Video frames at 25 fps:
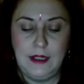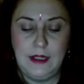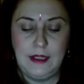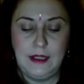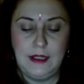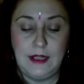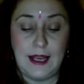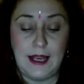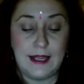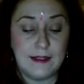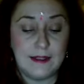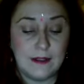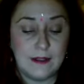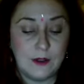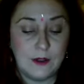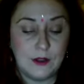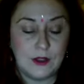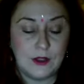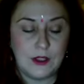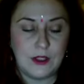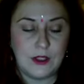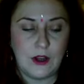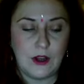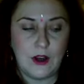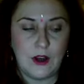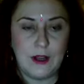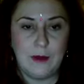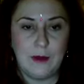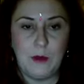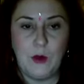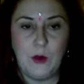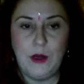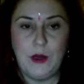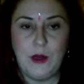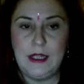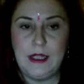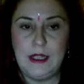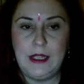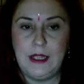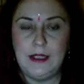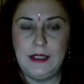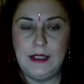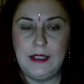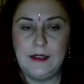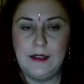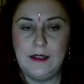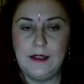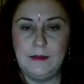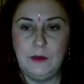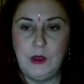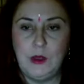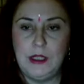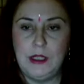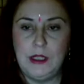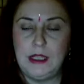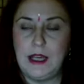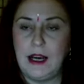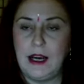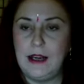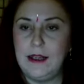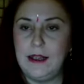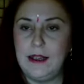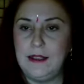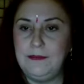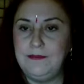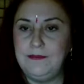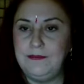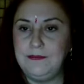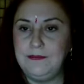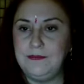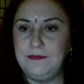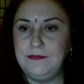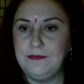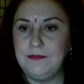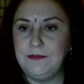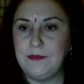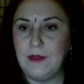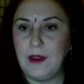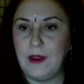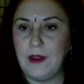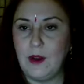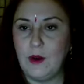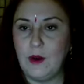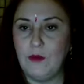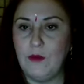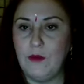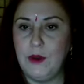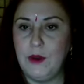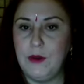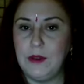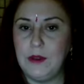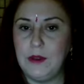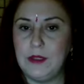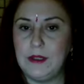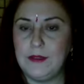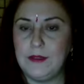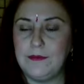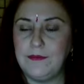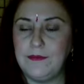That is a good starting point. That is Muladhara, our root.